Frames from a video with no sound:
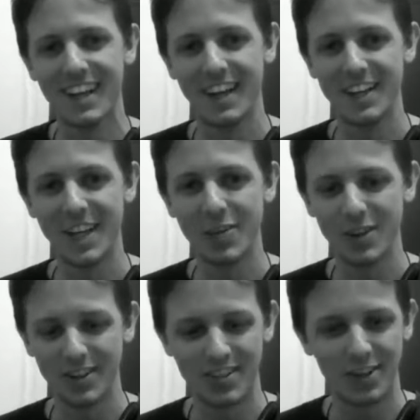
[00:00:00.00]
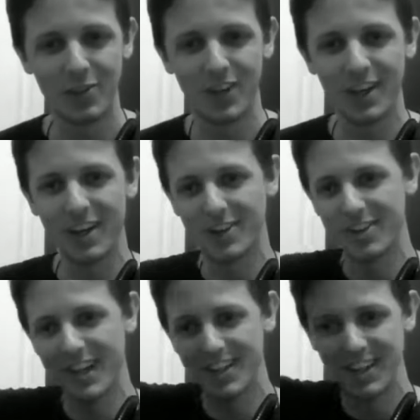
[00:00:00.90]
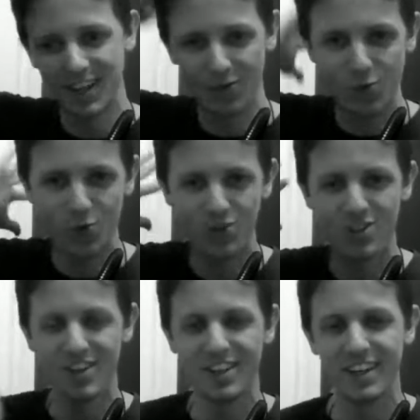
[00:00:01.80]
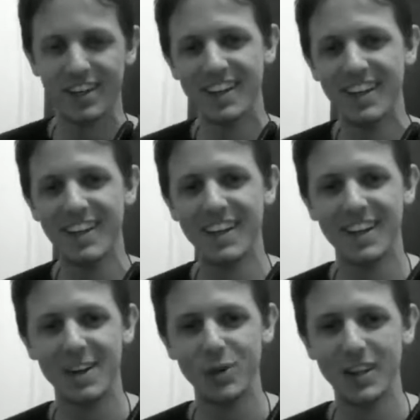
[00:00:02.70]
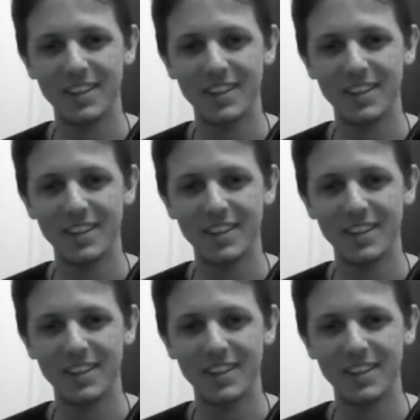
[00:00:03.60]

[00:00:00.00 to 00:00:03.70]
And he gave me this 30-minute introduction and whoosh. But